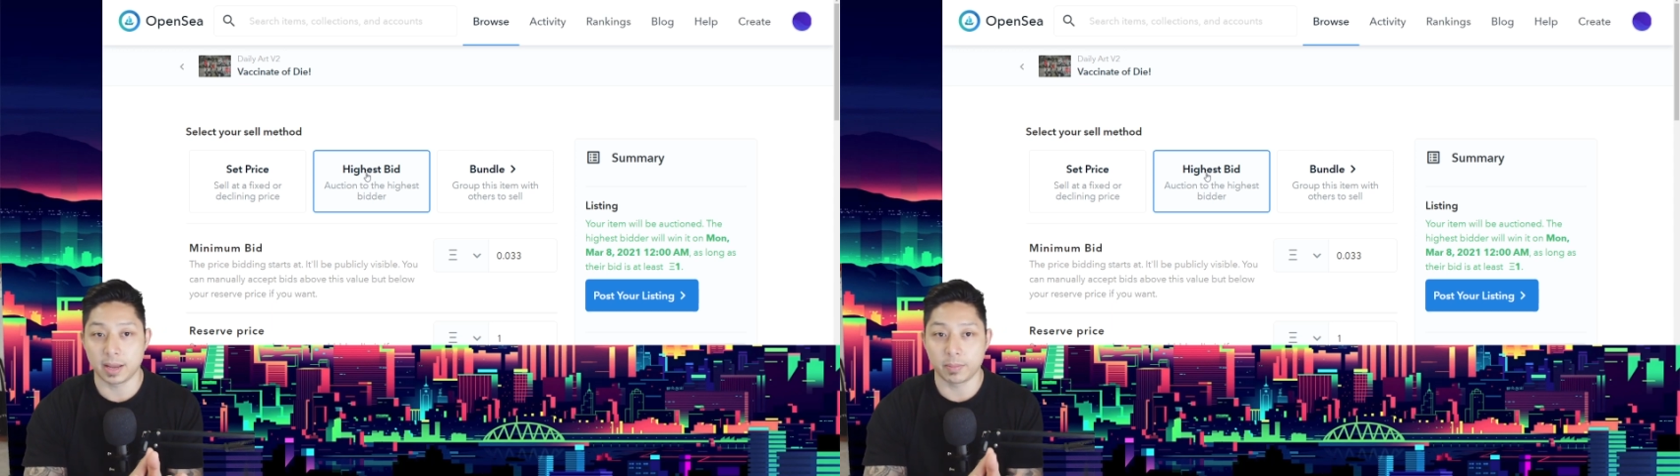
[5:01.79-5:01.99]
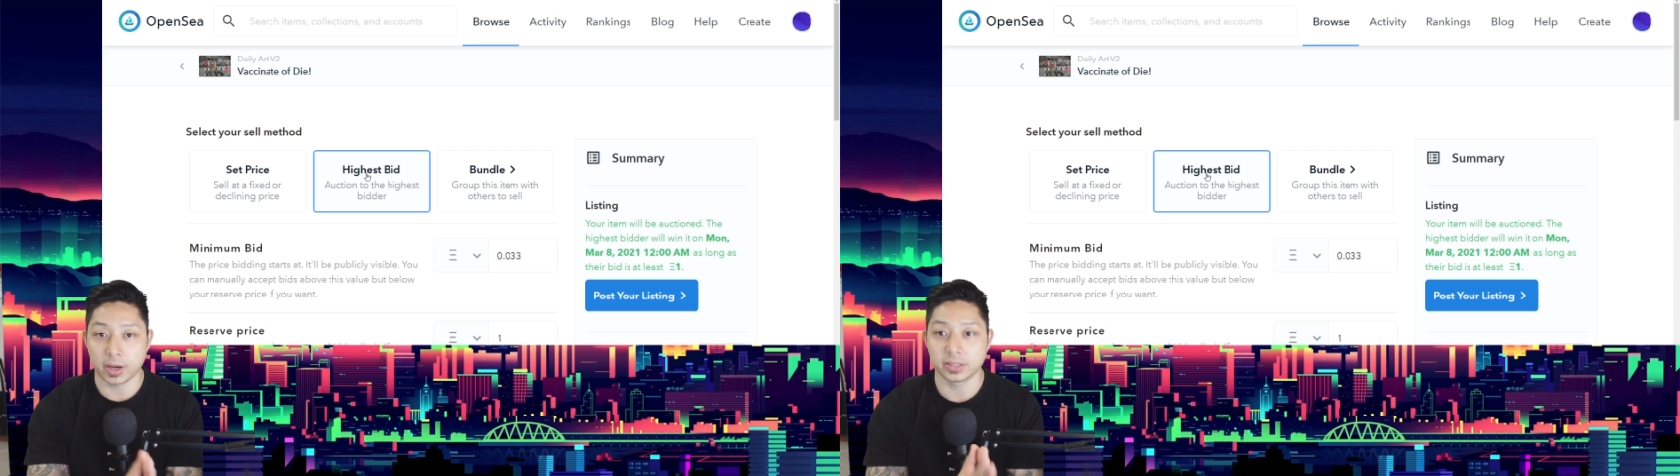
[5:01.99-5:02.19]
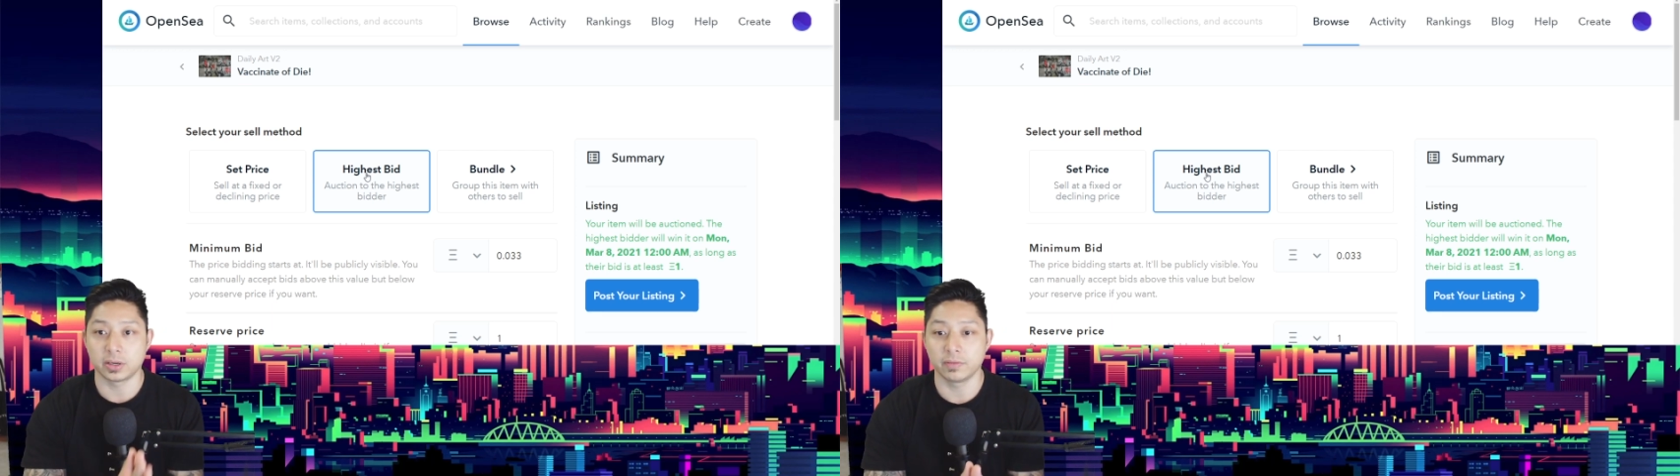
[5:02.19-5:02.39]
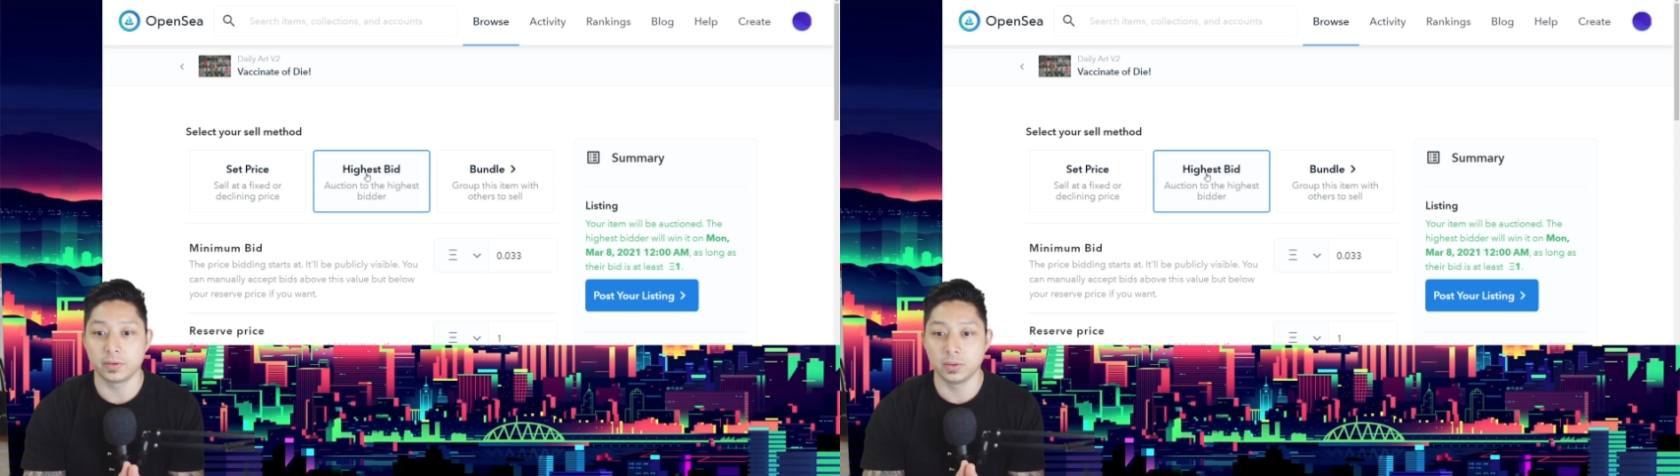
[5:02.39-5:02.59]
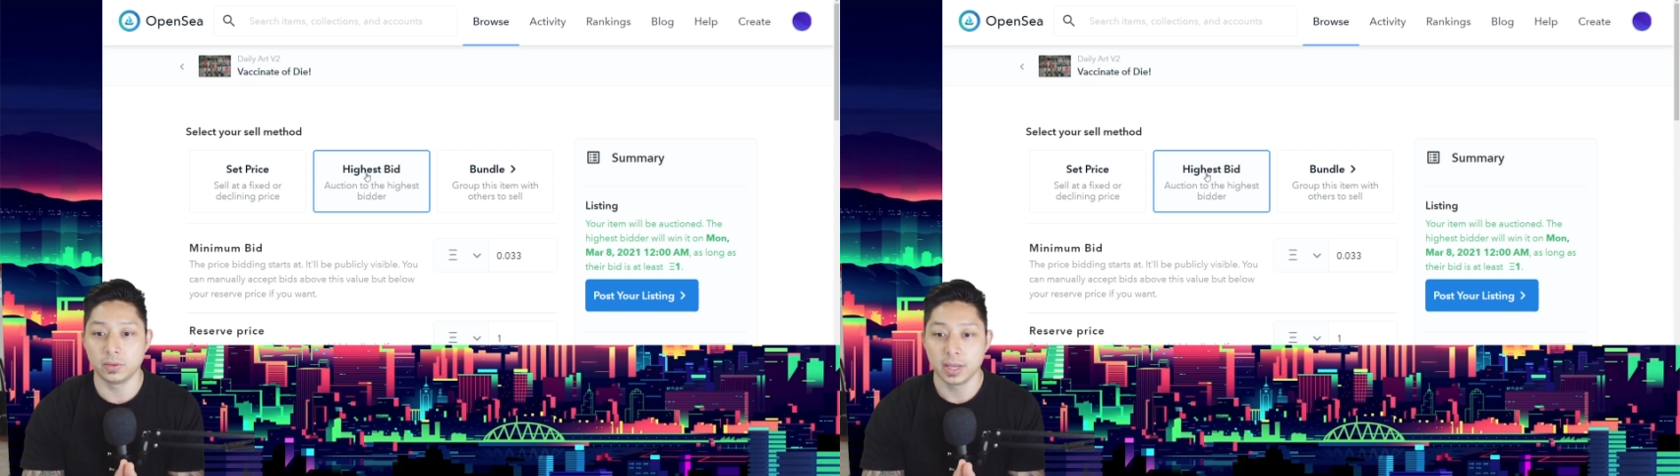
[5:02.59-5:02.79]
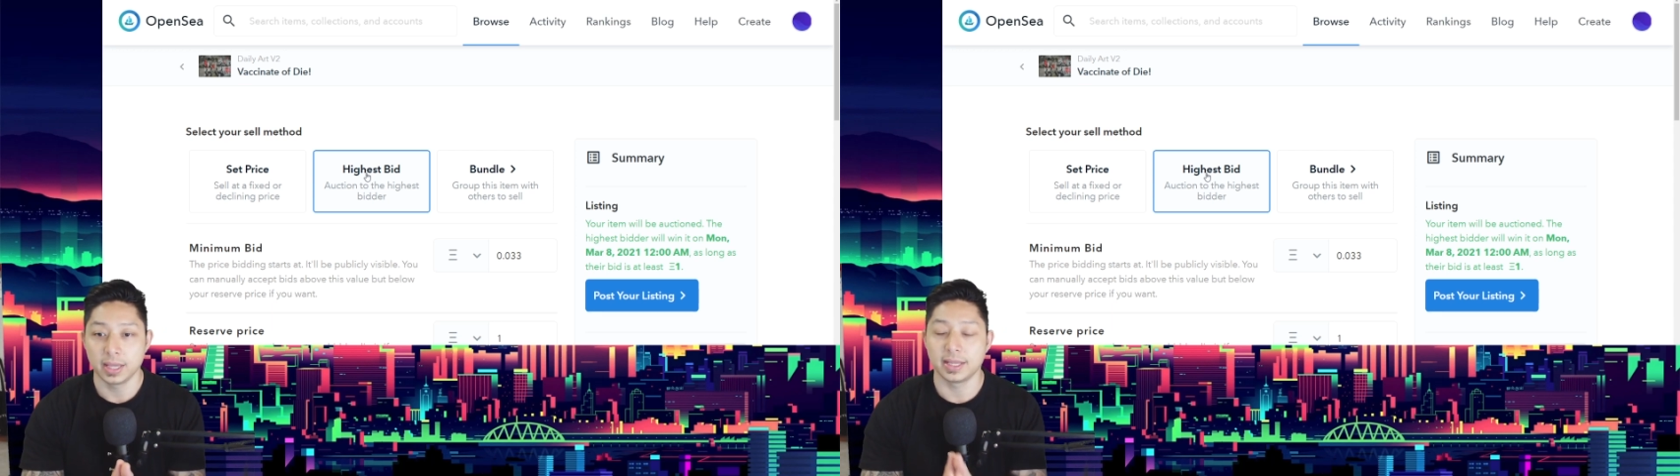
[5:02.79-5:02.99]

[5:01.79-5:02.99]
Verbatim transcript: that buys it off you